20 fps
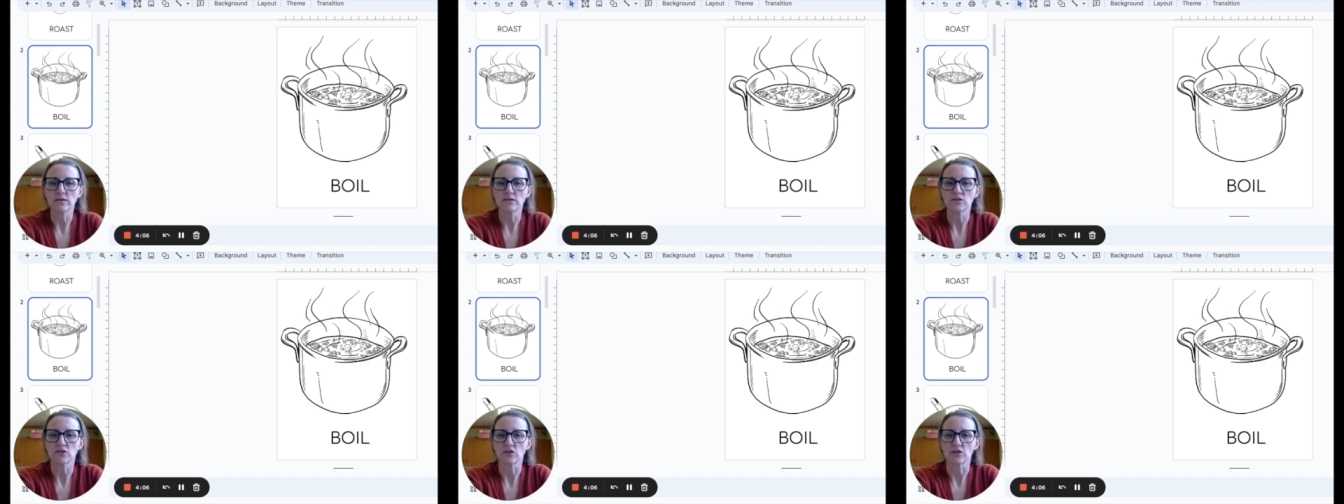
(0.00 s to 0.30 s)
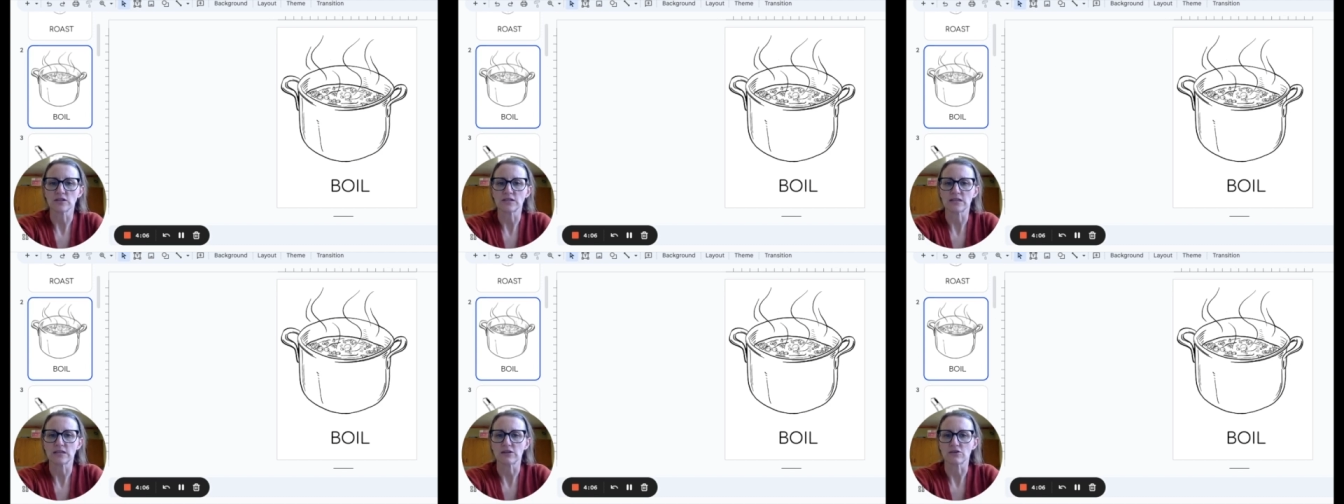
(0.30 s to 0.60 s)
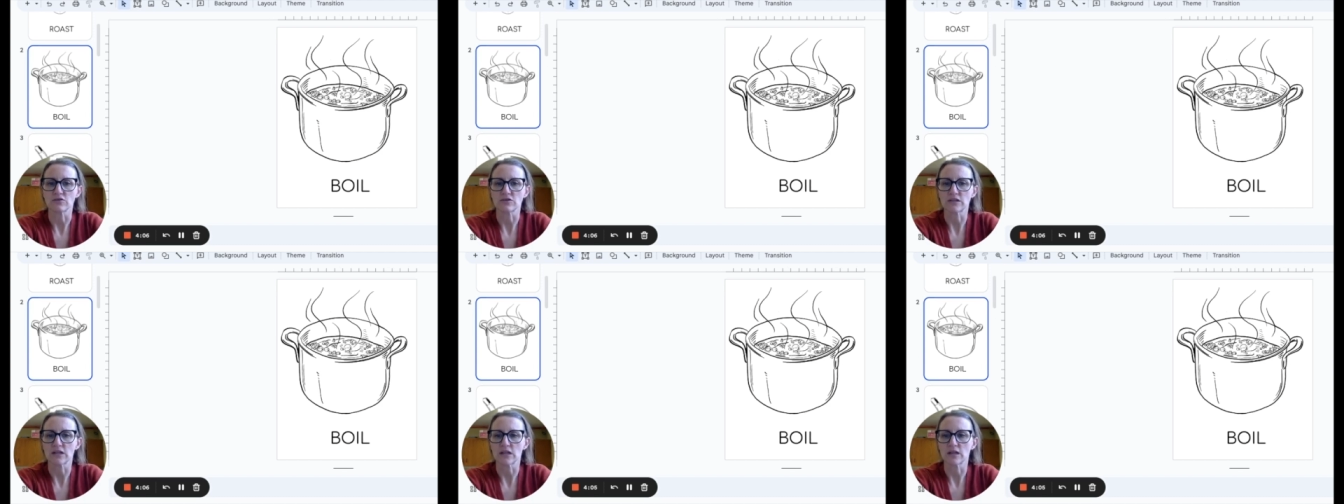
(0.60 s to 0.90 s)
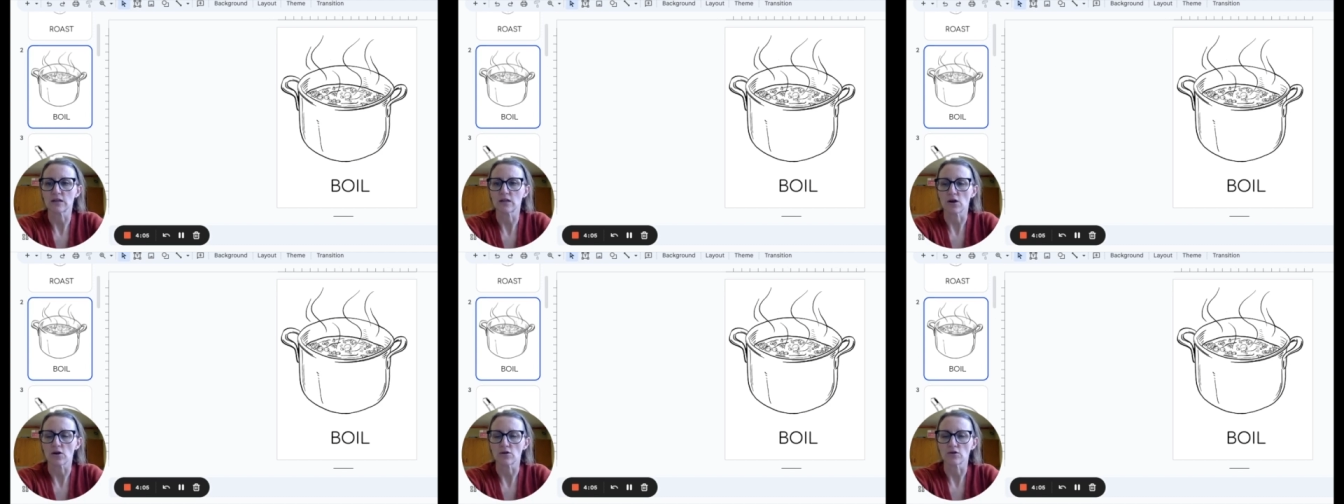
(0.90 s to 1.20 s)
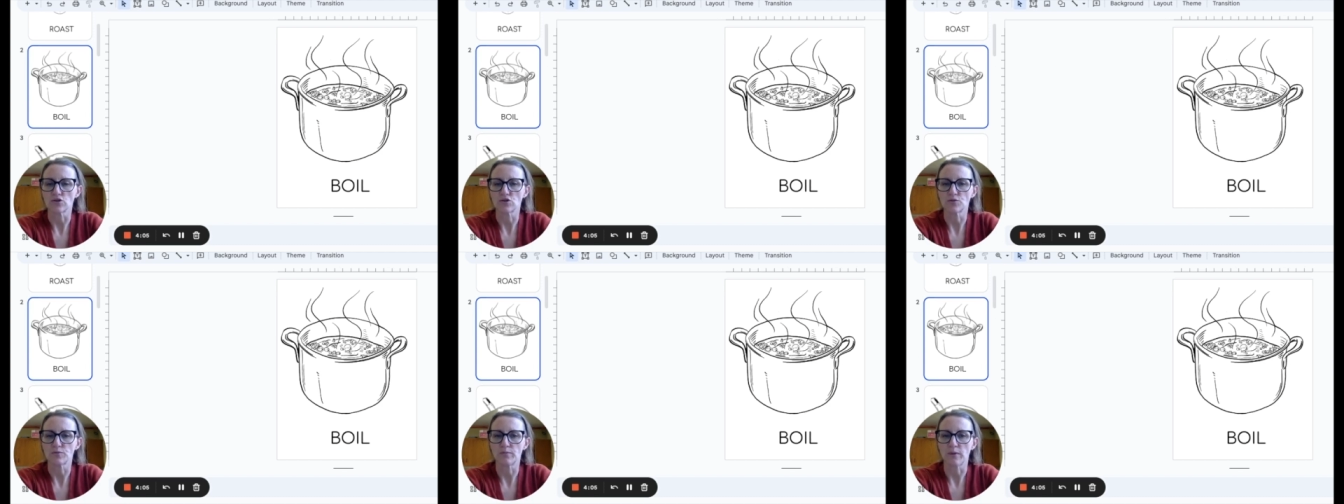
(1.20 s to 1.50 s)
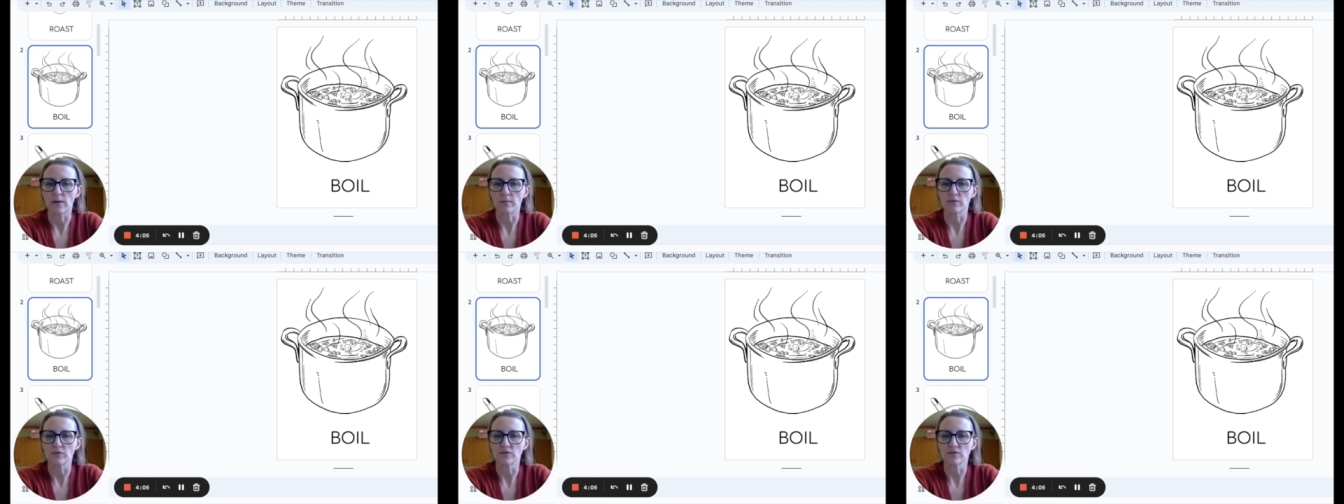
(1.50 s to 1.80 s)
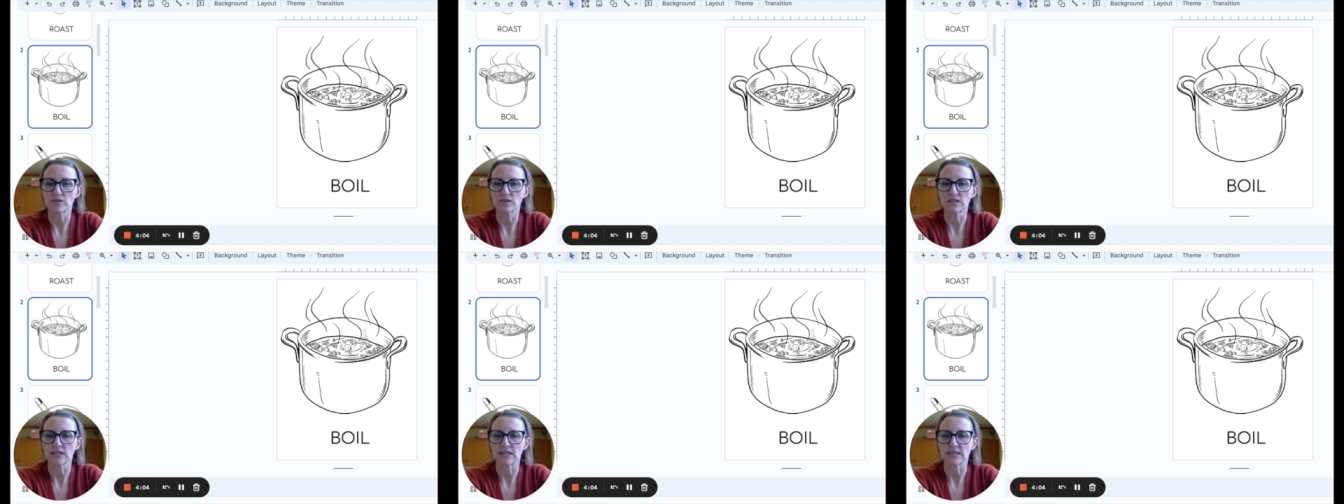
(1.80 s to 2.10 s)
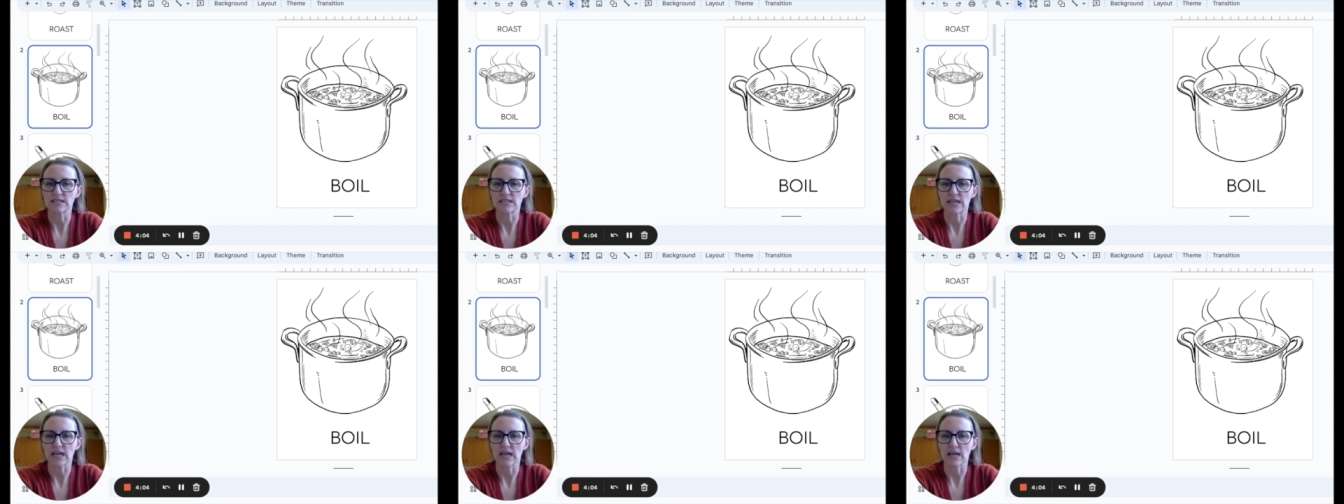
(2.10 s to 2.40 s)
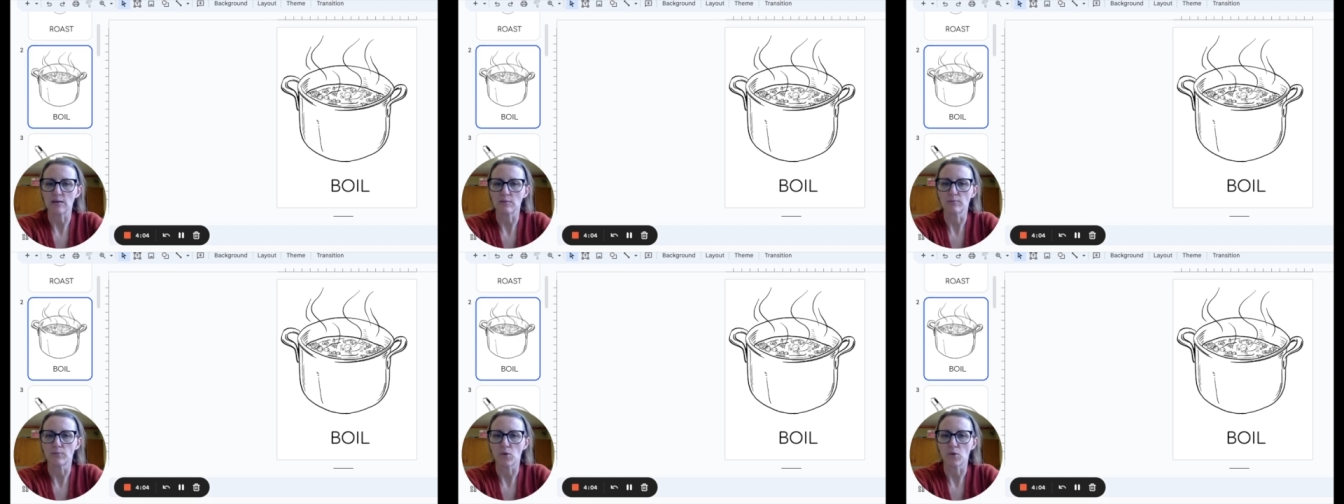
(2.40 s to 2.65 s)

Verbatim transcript: So you can see there's the large bubbles to indicate